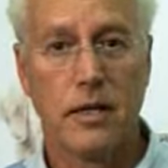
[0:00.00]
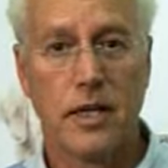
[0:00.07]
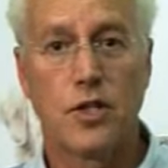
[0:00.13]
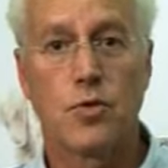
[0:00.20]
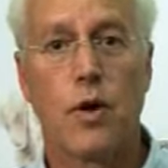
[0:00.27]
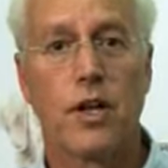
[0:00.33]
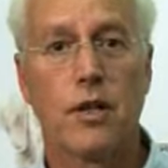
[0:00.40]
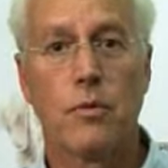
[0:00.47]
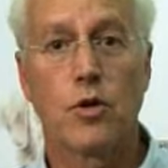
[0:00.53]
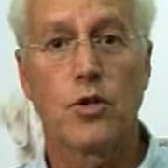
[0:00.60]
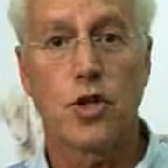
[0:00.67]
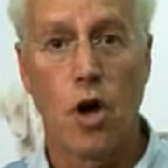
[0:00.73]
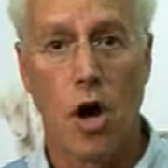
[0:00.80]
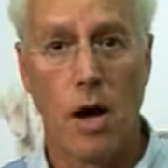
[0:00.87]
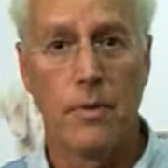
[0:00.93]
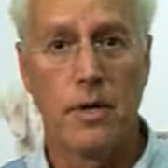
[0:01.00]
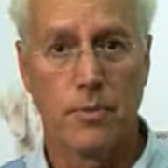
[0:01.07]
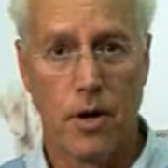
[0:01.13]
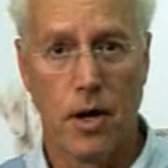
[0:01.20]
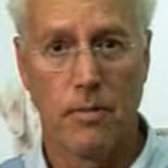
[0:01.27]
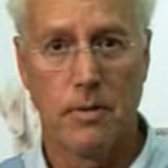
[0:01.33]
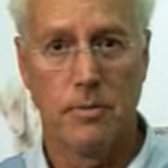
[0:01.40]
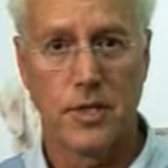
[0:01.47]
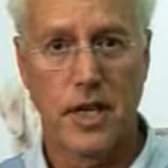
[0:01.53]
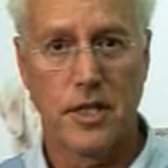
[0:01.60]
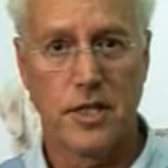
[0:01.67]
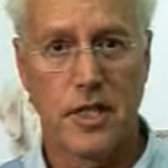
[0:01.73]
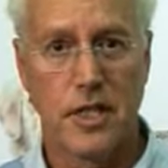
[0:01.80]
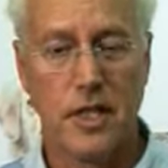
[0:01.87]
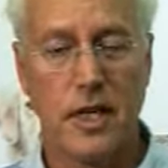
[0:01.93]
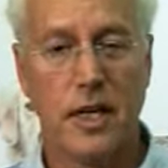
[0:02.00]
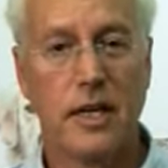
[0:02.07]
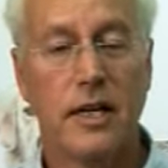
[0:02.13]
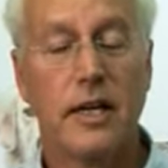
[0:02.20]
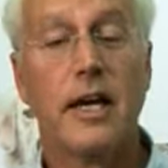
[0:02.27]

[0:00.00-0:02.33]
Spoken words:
It's one of the most common problems I see.